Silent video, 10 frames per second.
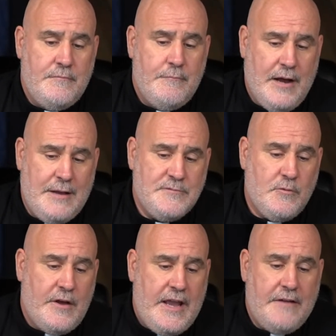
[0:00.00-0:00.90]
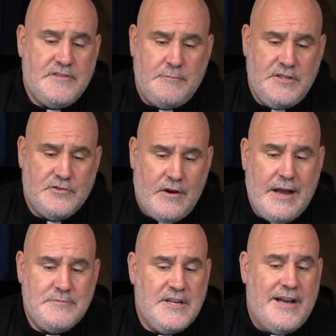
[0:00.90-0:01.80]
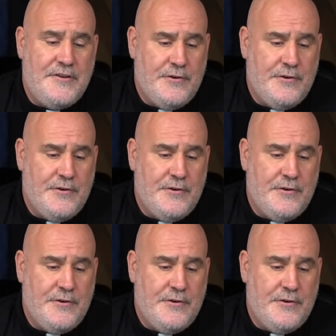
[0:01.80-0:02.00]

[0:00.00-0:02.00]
bombs will have to be dropped on